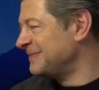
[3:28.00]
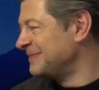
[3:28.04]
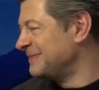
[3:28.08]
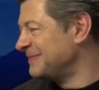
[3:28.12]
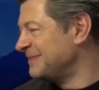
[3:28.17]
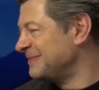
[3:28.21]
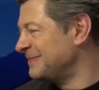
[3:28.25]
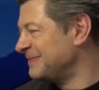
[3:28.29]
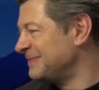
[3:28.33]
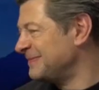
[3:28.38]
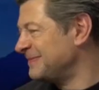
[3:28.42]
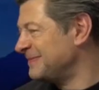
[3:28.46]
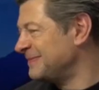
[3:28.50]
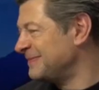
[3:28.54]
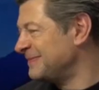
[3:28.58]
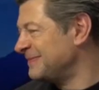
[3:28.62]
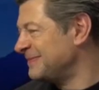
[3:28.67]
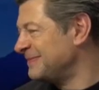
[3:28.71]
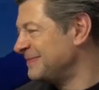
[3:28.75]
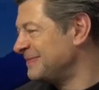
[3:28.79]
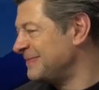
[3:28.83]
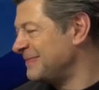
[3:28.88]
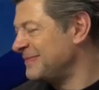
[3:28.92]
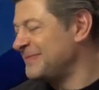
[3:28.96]

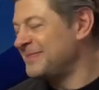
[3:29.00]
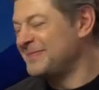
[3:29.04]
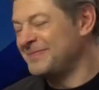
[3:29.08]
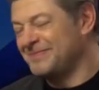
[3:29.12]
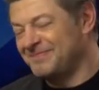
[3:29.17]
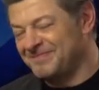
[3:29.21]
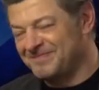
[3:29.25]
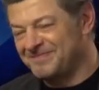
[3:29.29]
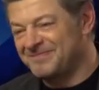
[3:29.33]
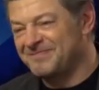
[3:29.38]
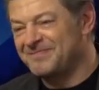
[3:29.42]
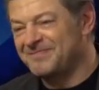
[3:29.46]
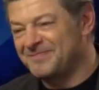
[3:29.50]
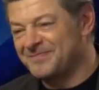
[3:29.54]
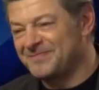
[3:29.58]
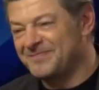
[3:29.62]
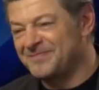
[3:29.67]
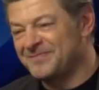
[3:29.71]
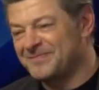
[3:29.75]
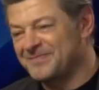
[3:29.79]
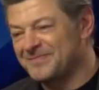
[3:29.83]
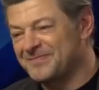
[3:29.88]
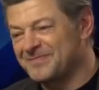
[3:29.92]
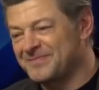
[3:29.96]

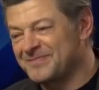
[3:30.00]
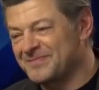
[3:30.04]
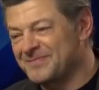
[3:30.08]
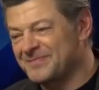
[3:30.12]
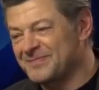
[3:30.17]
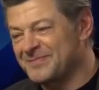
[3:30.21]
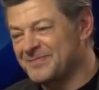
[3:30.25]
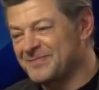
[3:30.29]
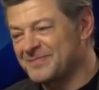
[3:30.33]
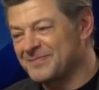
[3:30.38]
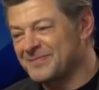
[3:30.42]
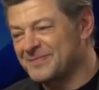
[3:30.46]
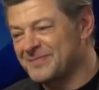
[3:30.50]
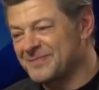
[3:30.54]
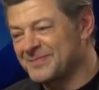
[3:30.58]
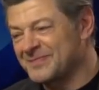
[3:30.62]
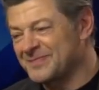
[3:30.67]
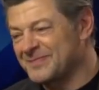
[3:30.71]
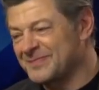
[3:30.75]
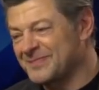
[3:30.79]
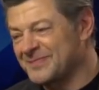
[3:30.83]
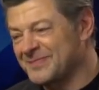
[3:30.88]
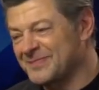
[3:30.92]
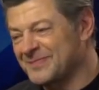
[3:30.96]

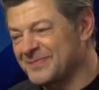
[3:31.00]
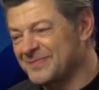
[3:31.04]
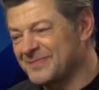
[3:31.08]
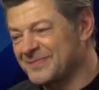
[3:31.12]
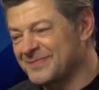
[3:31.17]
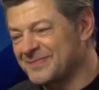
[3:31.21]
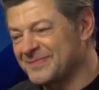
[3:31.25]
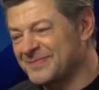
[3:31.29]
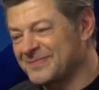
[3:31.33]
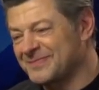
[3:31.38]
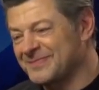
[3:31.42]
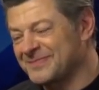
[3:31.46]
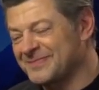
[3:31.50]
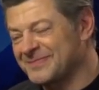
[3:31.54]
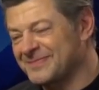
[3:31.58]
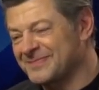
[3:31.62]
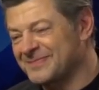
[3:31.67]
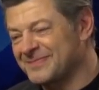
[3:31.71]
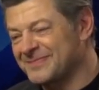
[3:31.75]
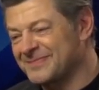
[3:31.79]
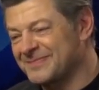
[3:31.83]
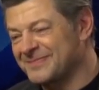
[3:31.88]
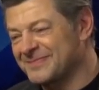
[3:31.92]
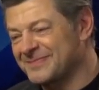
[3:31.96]

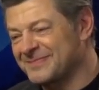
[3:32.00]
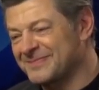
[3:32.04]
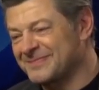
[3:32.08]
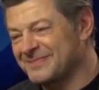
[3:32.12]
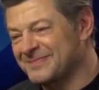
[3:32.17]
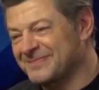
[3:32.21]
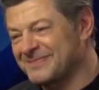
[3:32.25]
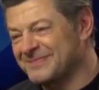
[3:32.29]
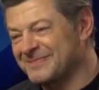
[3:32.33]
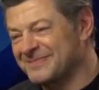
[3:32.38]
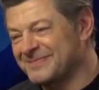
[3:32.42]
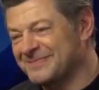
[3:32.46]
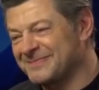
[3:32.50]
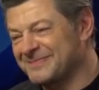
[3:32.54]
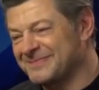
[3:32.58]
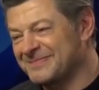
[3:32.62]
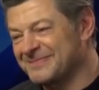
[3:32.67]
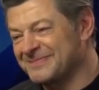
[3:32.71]
This person isn't speaking.